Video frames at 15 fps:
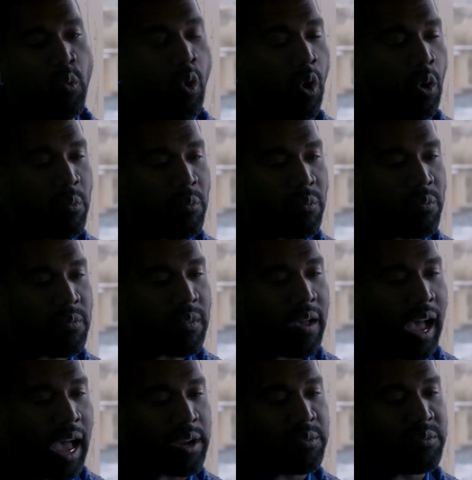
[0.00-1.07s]
Well,
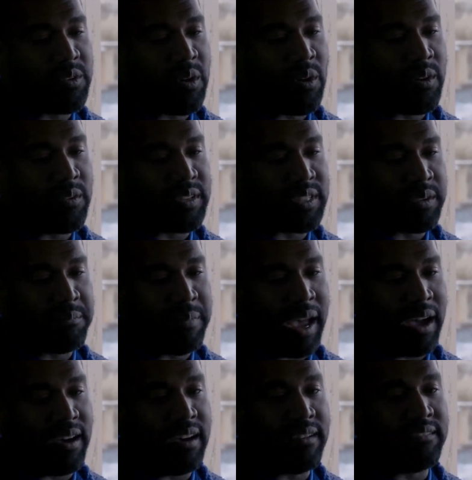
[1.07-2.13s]
I don't know if it's
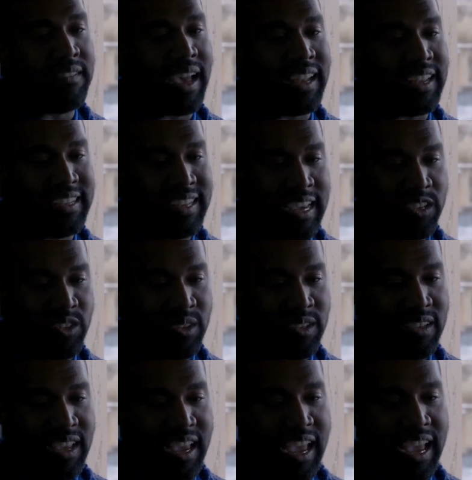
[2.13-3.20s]
about a
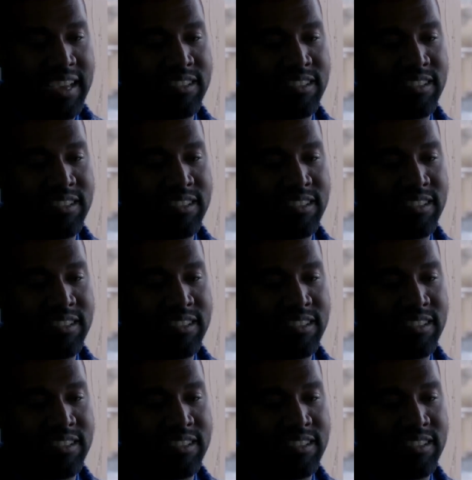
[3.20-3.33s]
validation